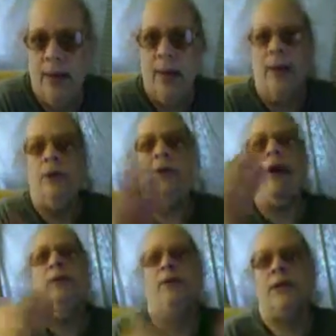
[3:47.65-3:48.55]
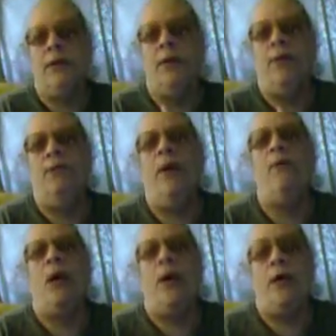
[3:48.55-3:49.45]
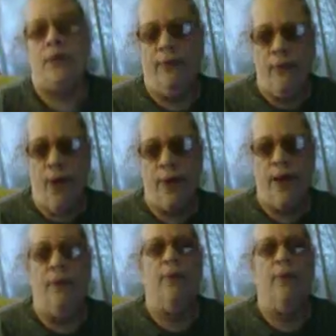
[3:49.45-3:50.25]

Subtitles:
You have to accept their friend request to find out